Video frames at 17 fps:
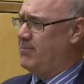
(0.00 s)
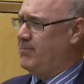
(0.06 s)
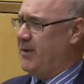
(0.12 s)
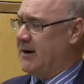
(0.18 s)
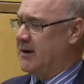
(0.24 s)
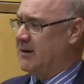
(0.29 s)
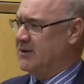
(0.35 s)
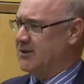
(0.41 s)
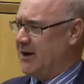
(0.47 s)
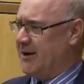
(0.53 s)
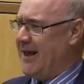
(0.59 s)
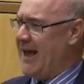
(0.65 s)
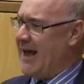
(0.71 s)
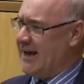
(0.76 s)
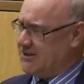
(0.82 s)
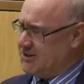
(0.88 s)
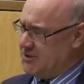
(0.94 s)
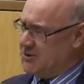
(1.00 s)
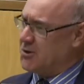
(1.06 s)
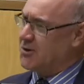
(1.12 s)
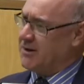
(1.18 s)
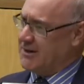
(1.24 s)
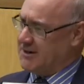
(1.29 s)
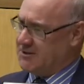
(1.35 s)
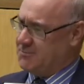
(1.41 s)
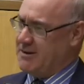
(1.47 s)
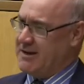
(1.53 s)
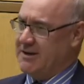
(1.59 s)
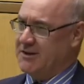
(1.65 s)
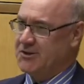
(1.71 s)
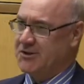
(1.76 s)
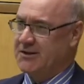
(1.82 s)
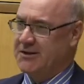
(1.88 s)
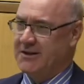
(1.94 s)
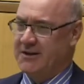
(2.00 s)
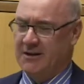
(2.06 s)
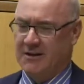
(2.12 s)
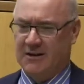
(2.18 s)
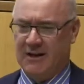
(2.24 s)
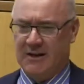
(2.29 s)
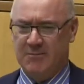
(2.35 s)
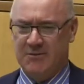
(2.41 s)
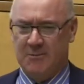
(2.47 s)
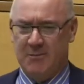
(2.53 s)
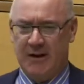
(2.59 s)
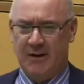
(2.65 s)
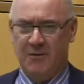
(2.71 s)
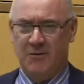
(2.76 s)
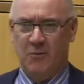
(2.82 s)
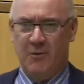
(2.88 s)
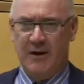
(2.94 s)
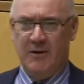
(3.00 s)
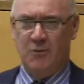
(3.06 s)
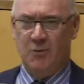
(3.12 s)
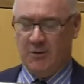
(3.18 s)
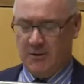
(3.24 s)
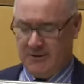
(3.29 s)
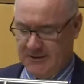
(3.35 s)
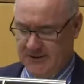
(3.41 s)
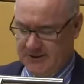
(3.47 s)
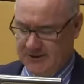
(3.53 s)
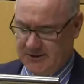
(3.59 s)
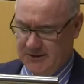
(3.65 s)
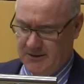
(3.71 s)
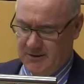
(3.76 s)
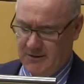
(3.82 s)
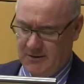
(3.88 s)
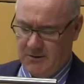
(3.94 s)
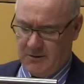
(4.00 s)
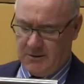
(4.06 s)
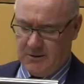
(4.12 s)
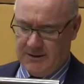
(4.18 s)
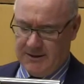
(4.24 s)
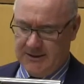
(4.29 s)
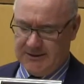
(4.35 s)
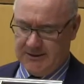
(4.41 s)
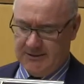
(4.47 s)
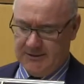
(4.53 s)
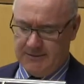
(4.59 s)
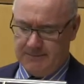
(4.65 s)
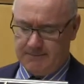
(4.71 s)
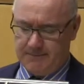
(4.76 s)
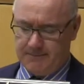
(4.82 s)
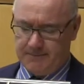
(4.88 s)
bears on assertoric speech, claims about the way the world is or isn't.